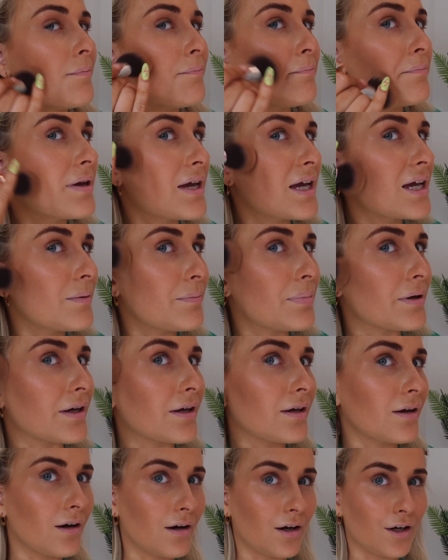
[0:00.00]

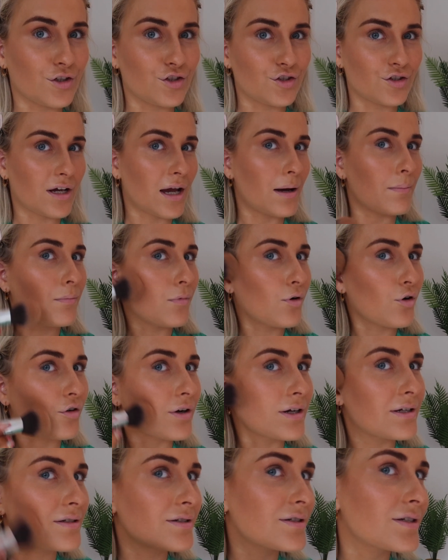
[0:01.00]
Maybe I should get more
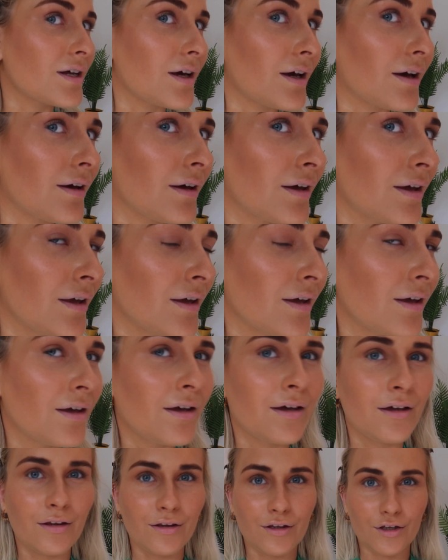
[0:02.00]
into
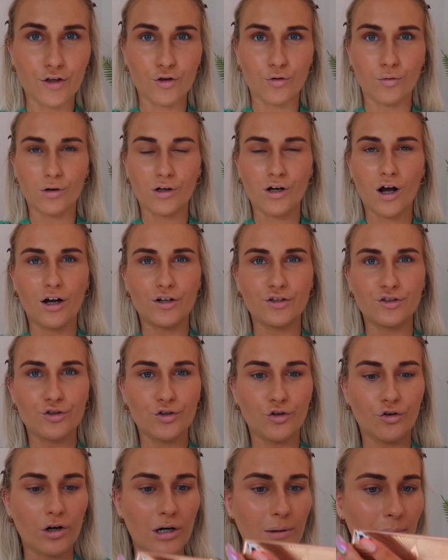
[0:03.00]
the old
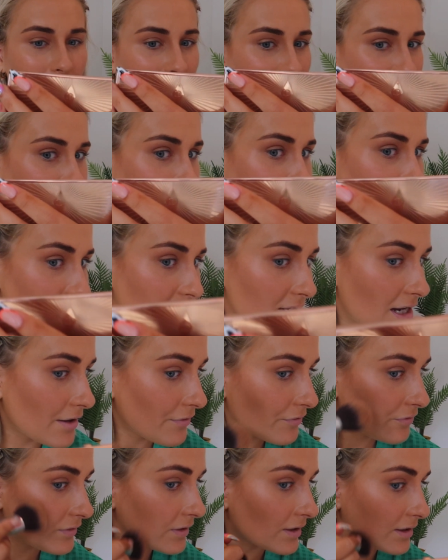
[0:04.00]
contouring, because it
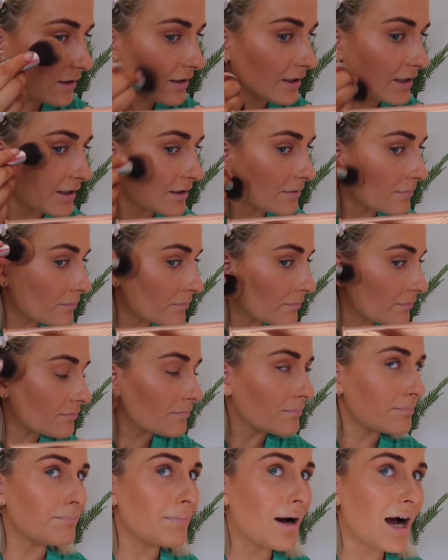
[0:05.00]
definitely
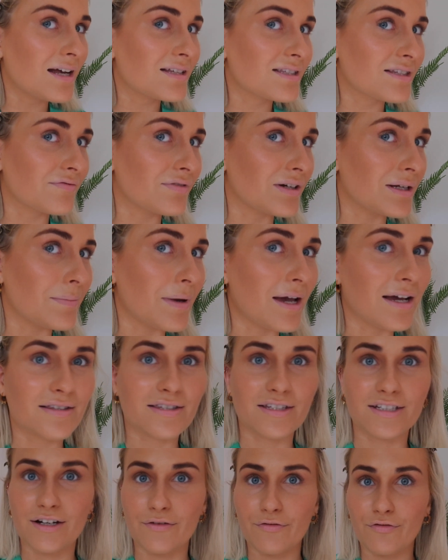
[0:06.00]
massively makes
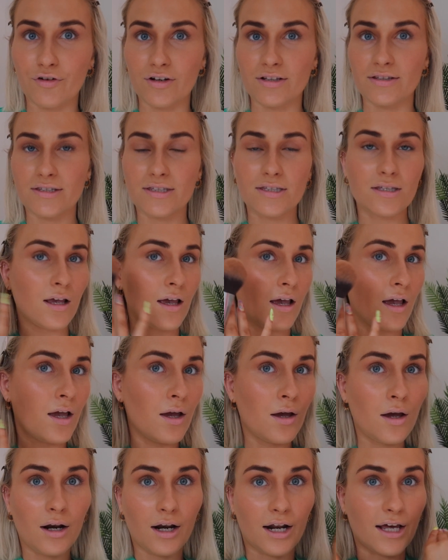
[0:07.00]
a difference,
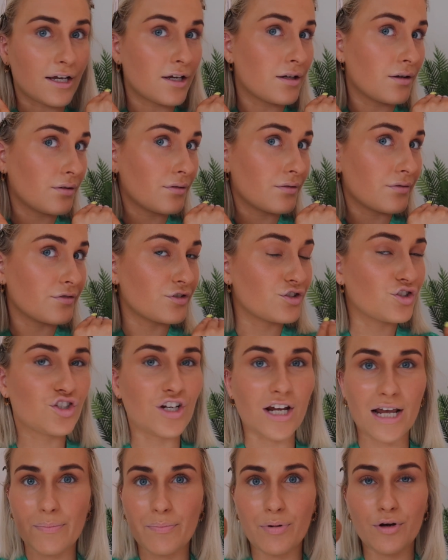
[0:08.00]
like
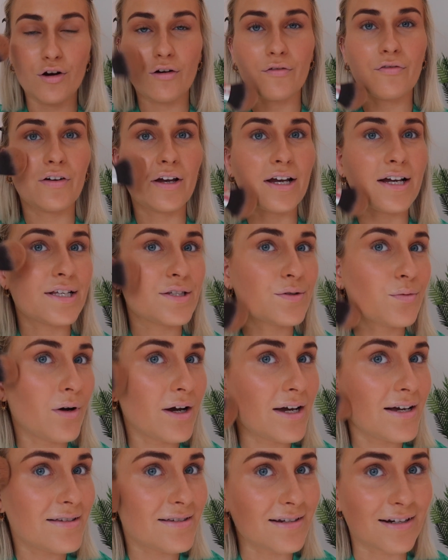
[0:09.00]
shaping your face
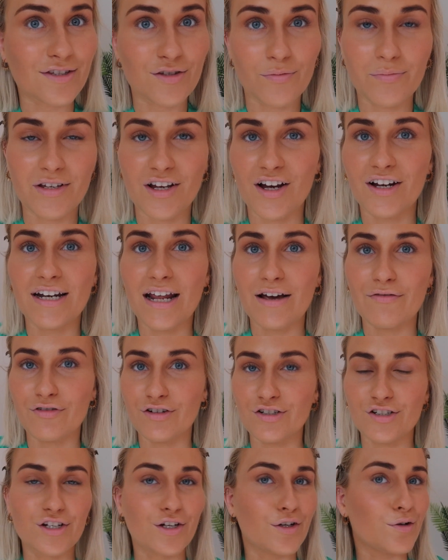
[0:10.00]
wise, and it's something I
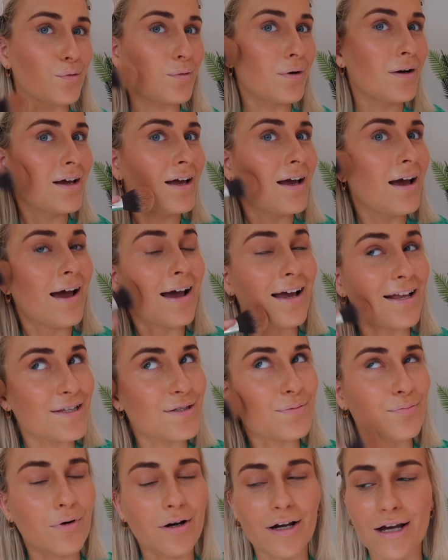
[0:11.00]
never do,
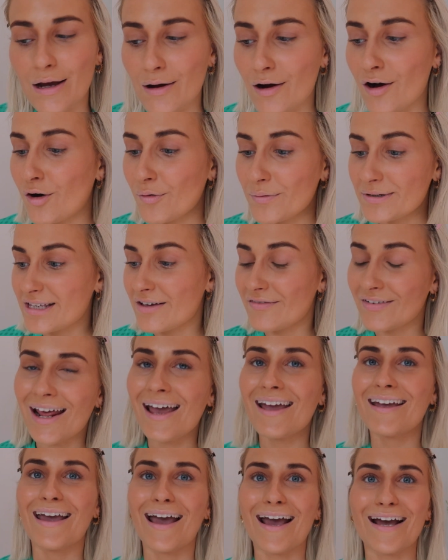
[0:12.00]
hence why I always have an
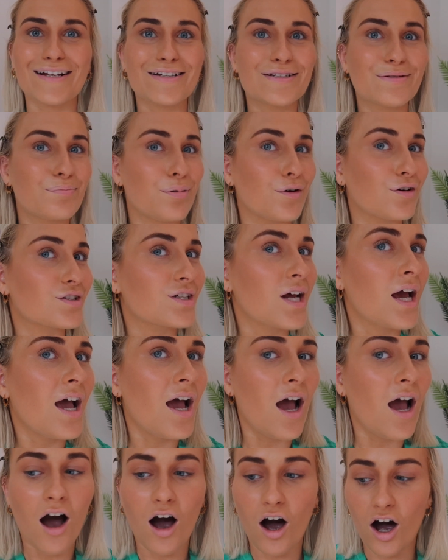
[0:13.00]
egg head. But
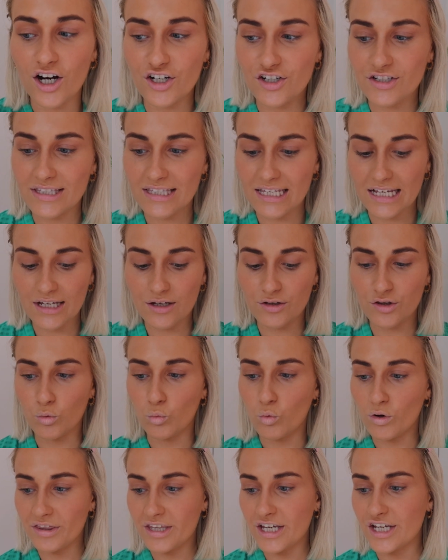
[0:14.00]
I just think the
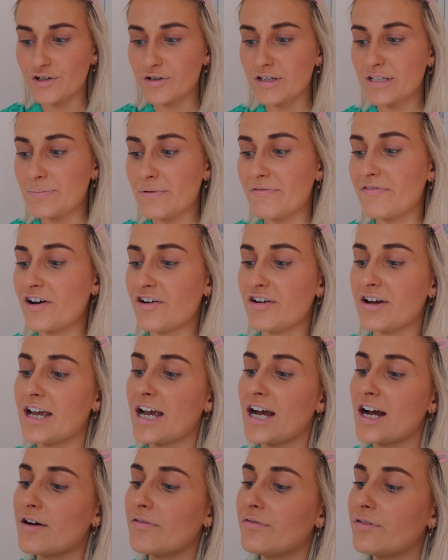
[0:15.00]
one thing you need to be very
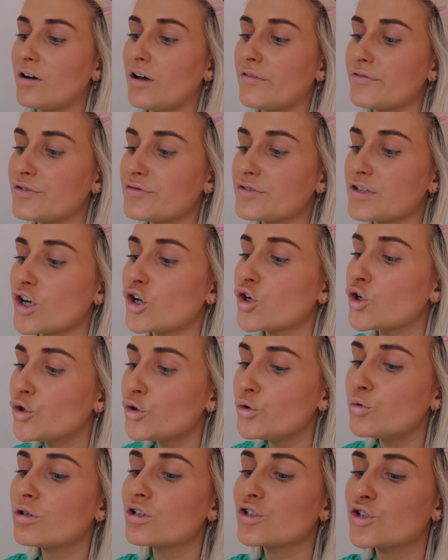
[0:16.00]
careful of using a
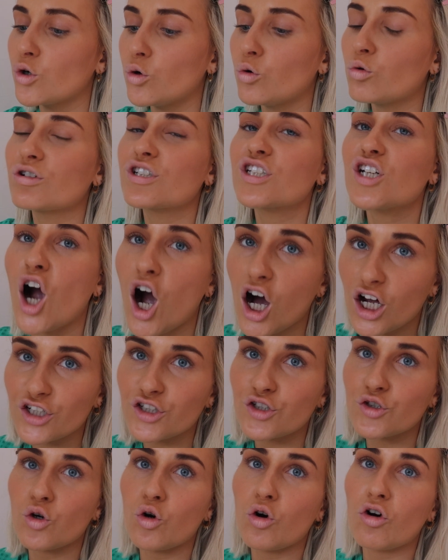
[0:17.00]
cool toned
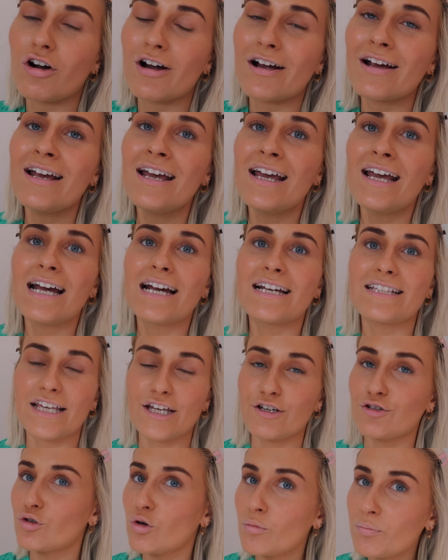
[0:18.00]
contour is
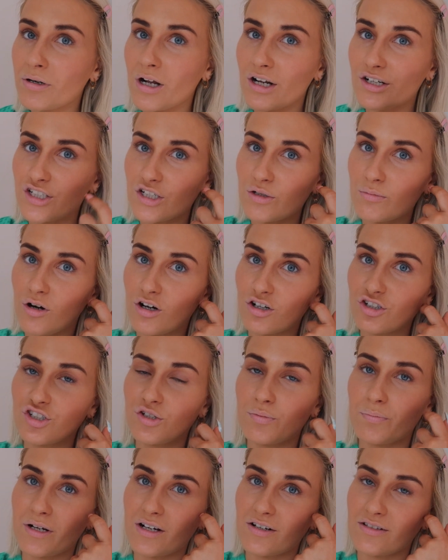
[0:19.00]
that you don't put on too
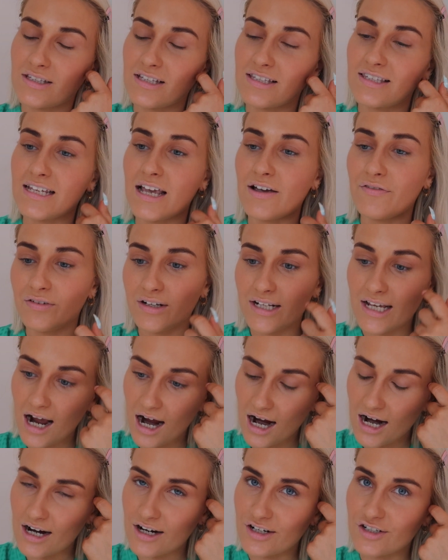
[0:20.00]
much, because it's definitely
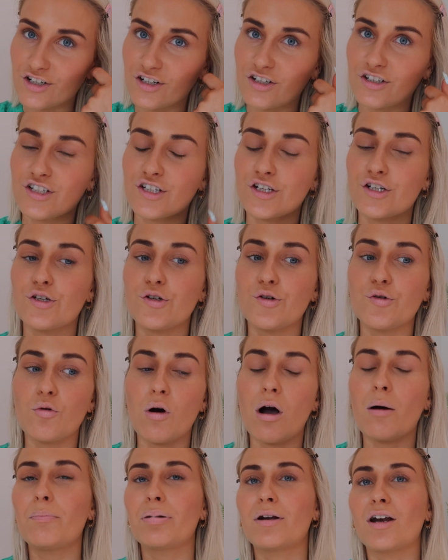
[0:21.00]
harder to
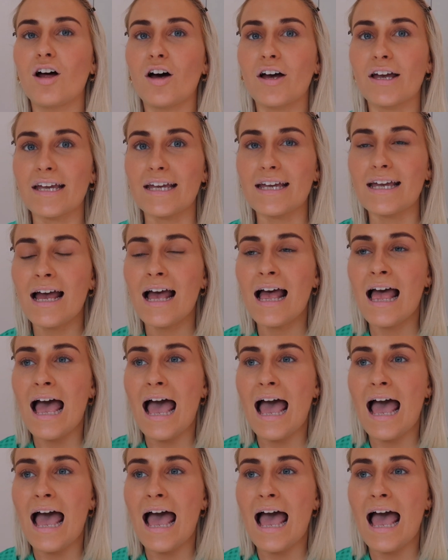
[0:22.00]
apply.